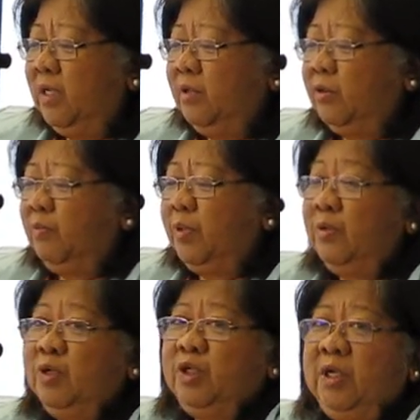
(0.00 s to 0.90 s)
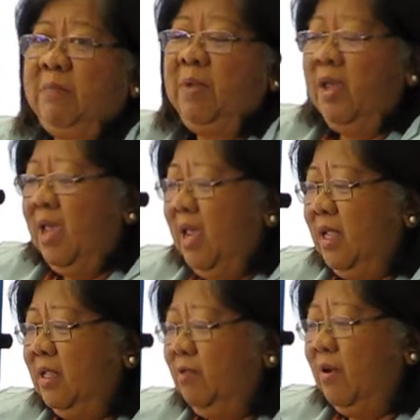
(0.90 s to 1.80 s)
entrepreneurship
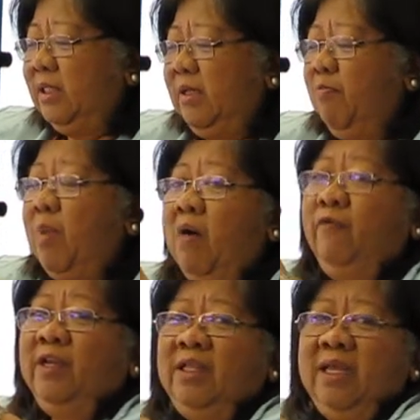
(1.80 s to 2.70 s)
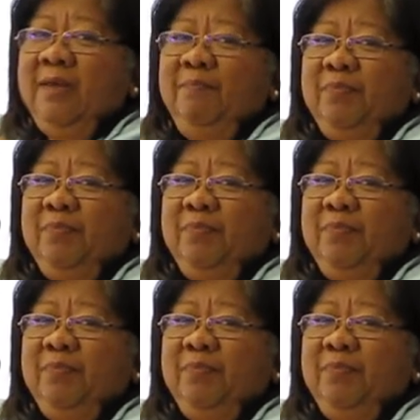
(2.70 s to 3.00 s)
in addressing poverty.